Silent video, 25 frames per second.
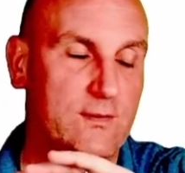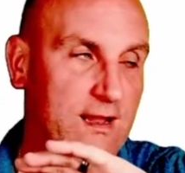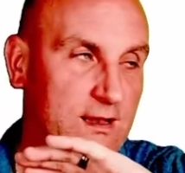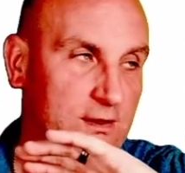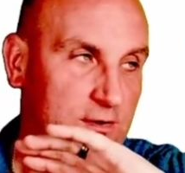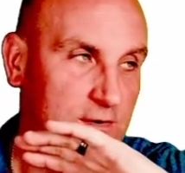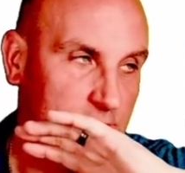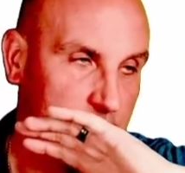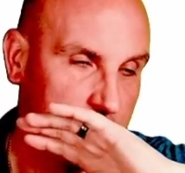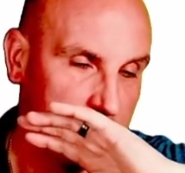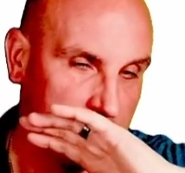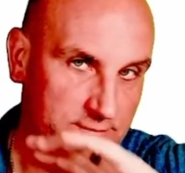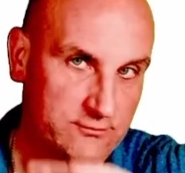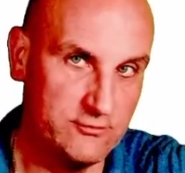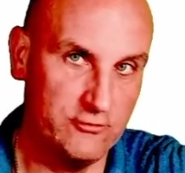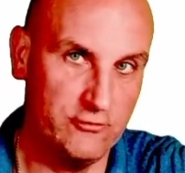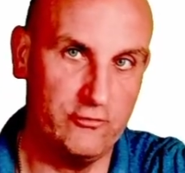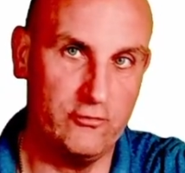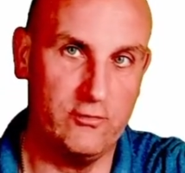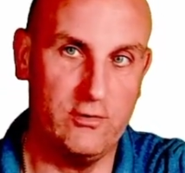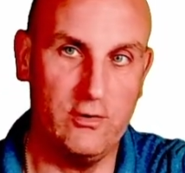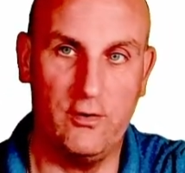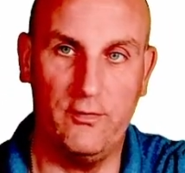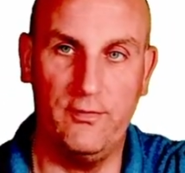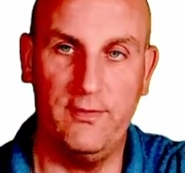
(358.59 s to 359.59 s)
and you'll be able to
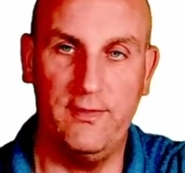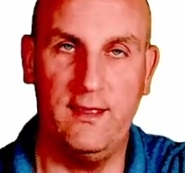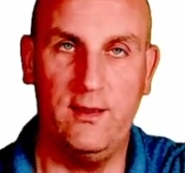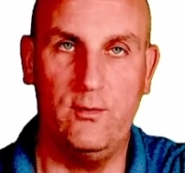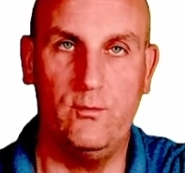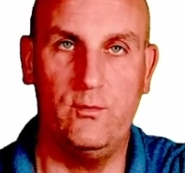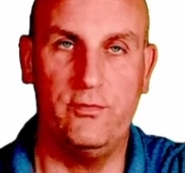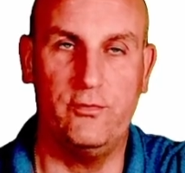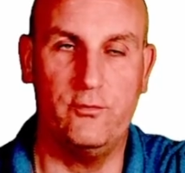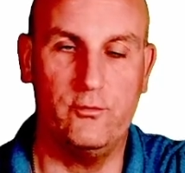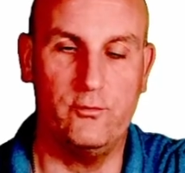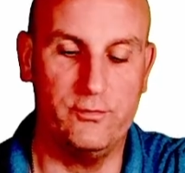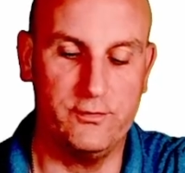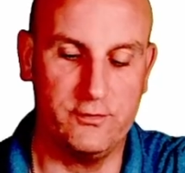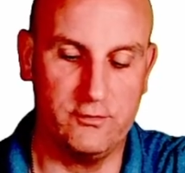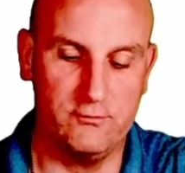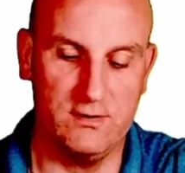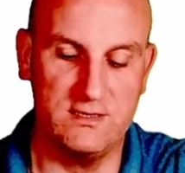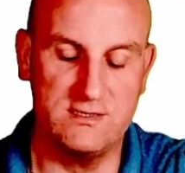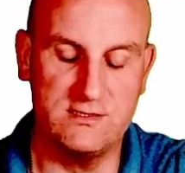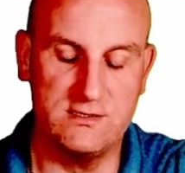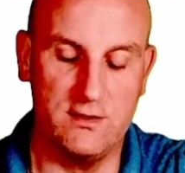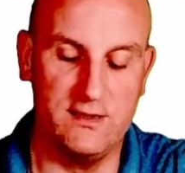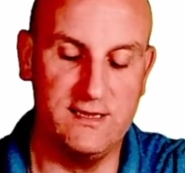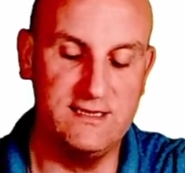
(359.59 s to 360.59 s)
draw it on there with all the
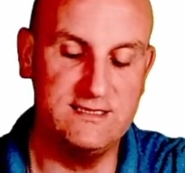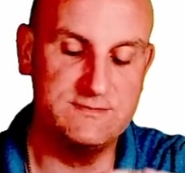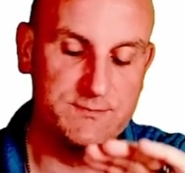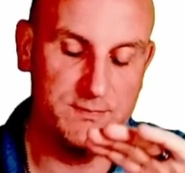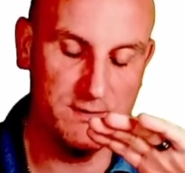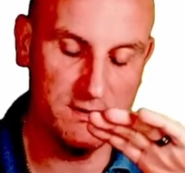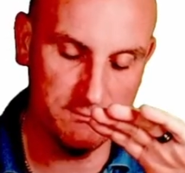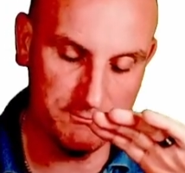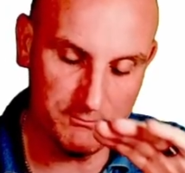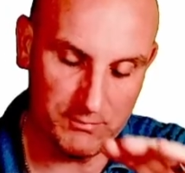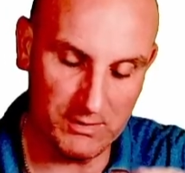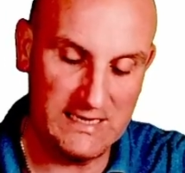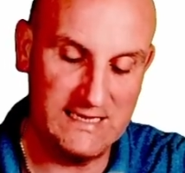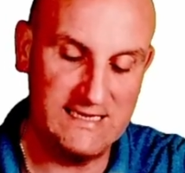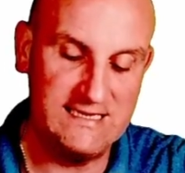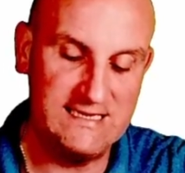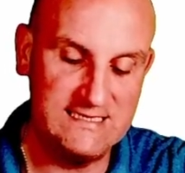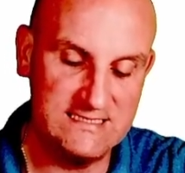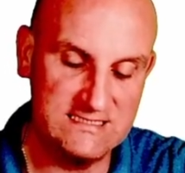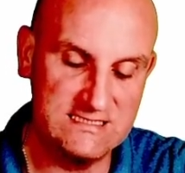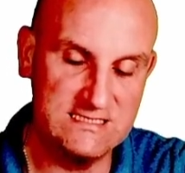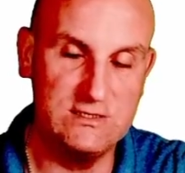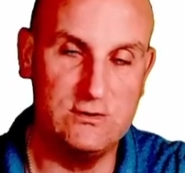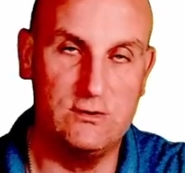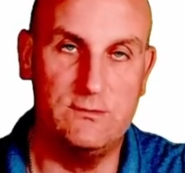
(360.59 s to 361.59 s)
grid lines, but
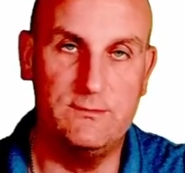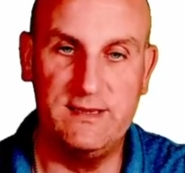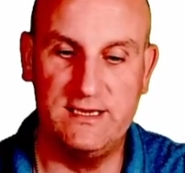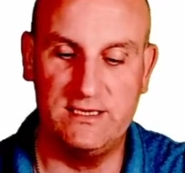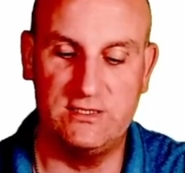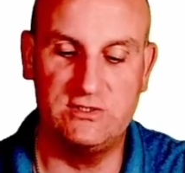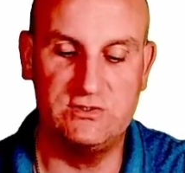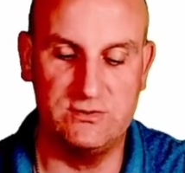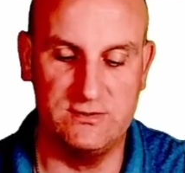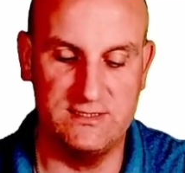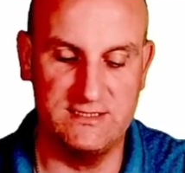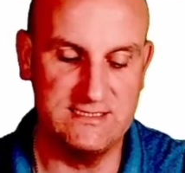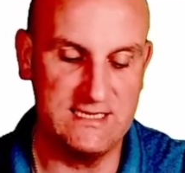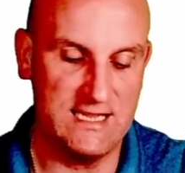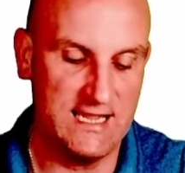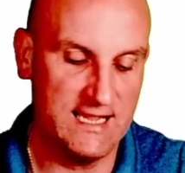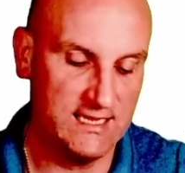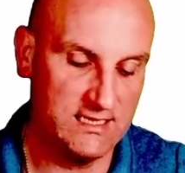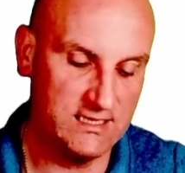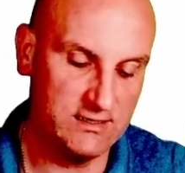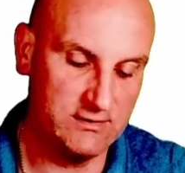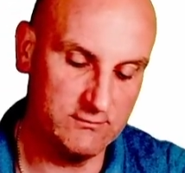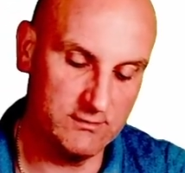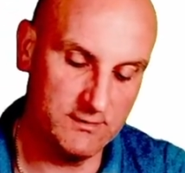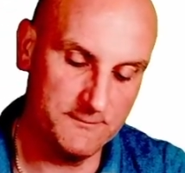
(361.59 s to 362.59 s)
please still make sure it's
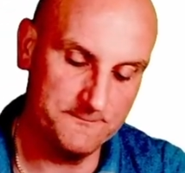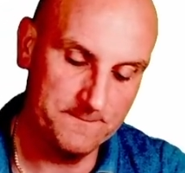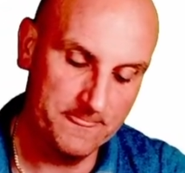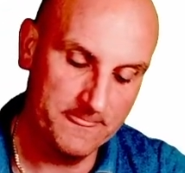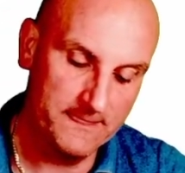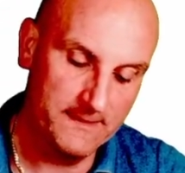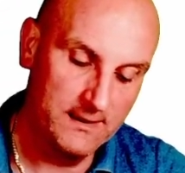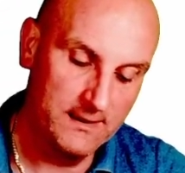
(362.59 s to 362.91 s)
accurate.